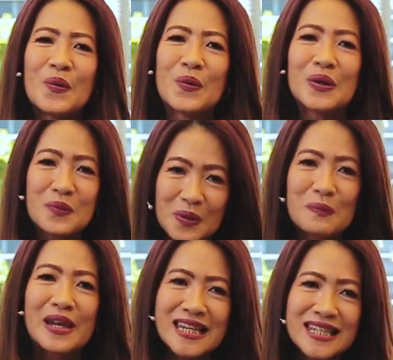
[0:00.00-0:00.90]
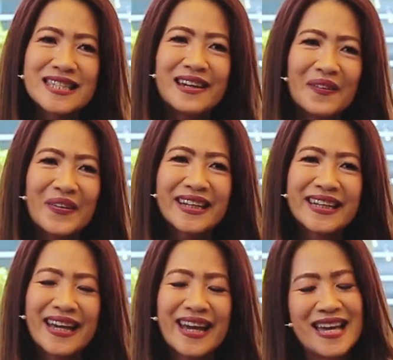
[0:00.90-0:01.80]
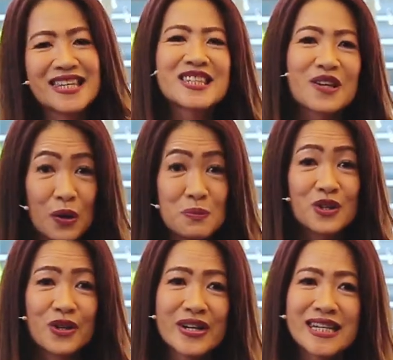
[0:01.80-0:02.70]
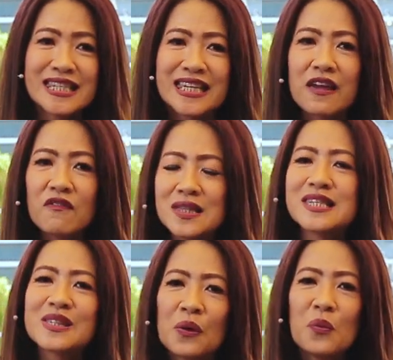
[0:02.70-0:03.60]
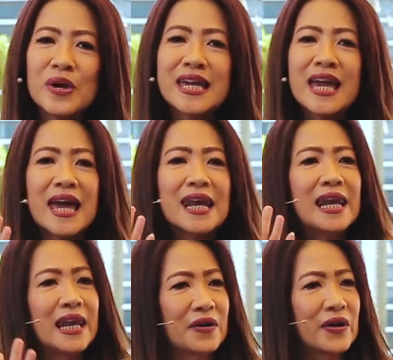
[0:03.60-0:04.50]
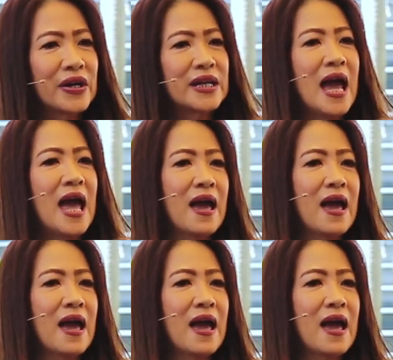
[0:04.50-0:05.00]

what will please the Lord? Scripture is given so we can learn